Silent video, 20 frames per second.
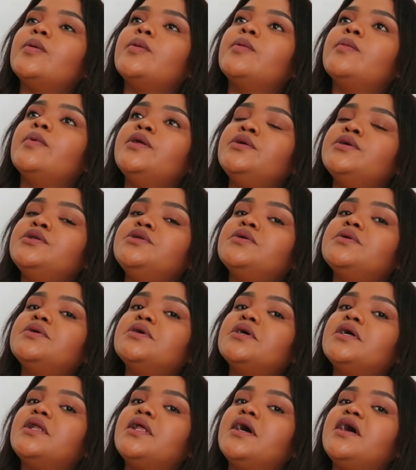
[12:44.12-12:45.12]
when you're
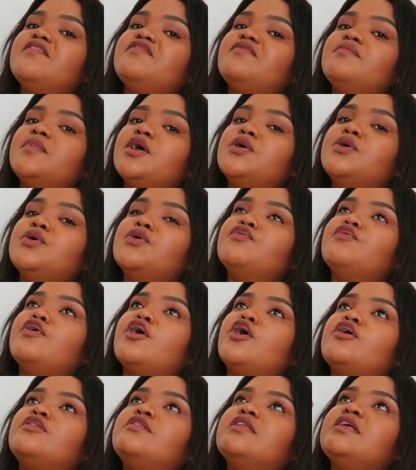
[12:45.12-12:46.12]
doing a life makeover,
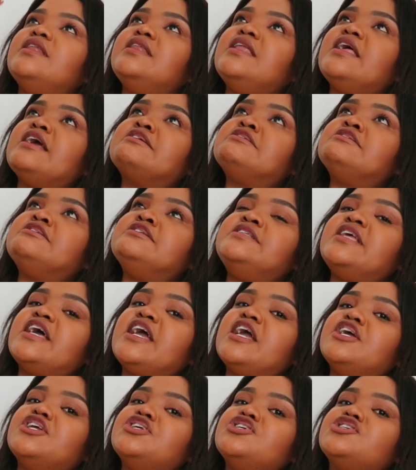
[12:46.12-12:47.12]
on the next
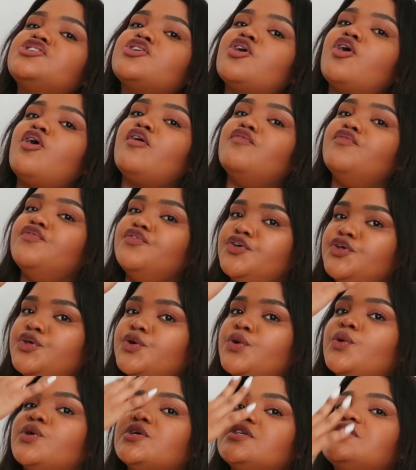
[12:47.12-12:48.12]
stage of
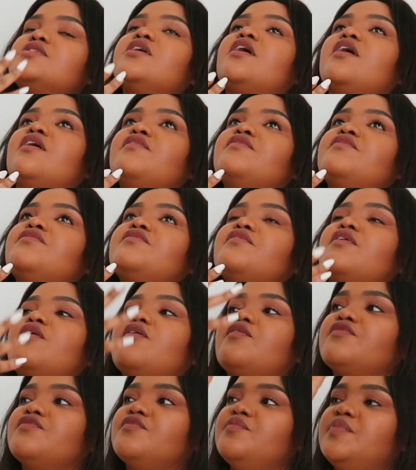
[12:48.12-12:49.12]
yourself,
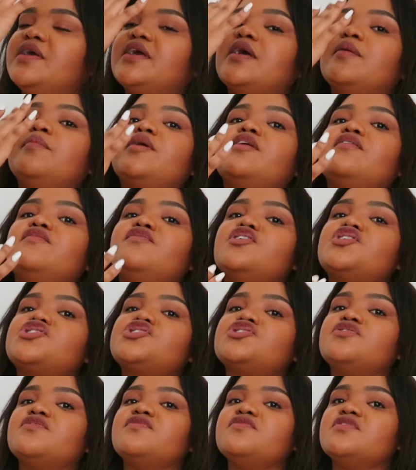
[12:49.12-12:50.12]
of being a better
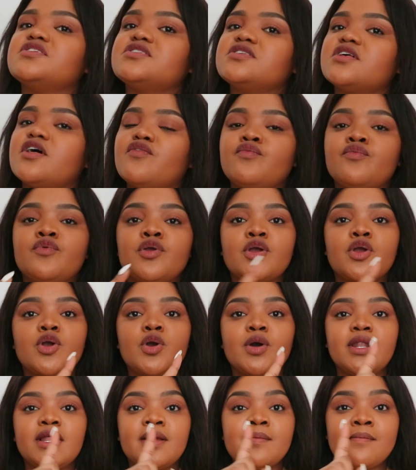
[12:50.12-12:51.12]
version of yourself, you're
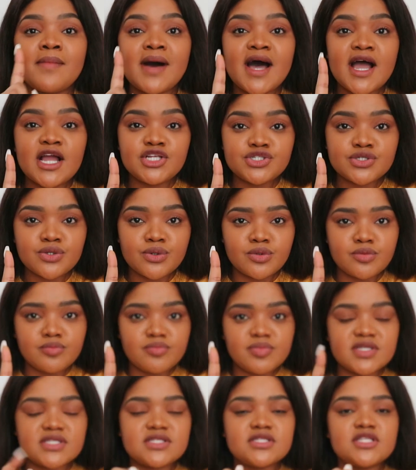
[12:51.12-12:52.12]
gonna mind your own
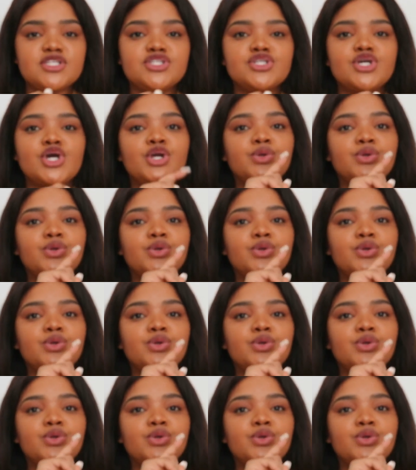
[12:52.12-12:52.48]
business.